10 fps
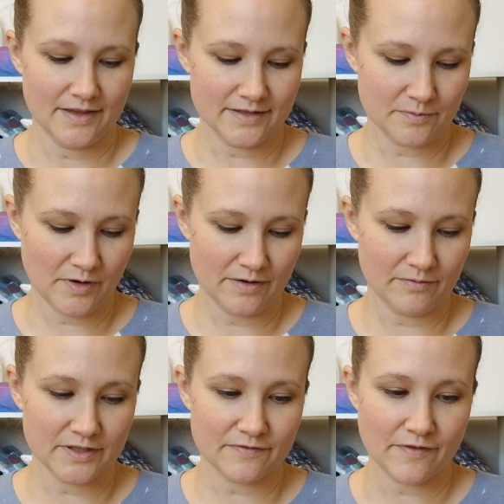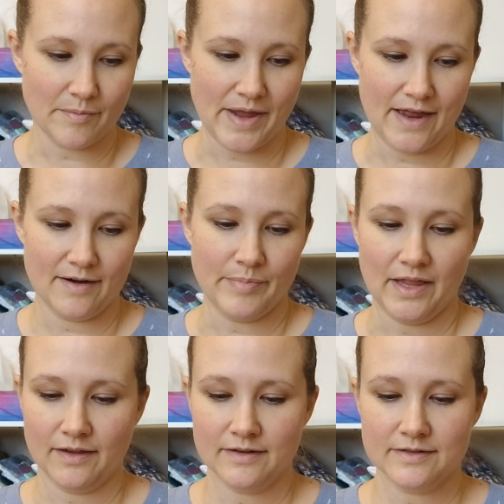This one was from
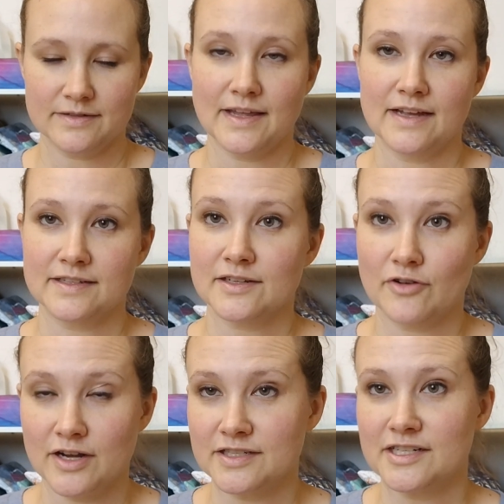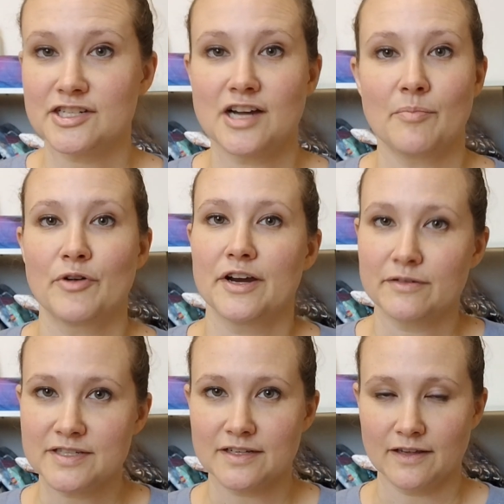Annabella's. That's the cross stitch shop where
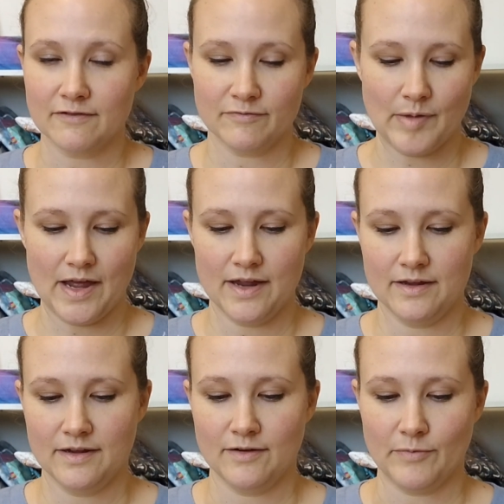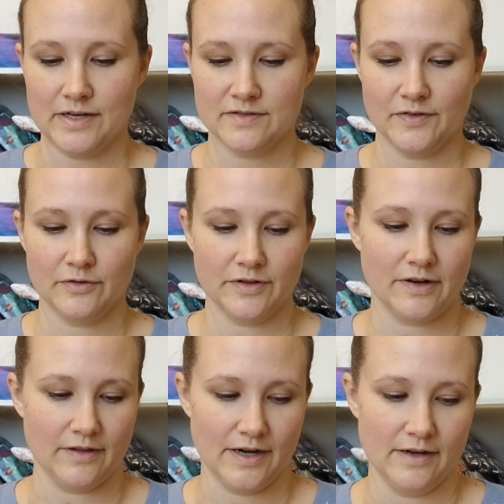I used to live by in Waynesville, North
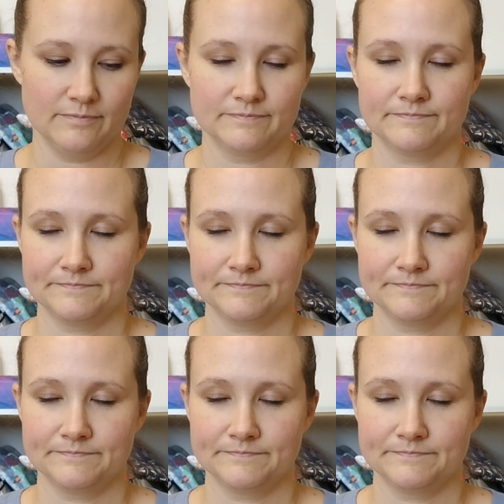Carolina.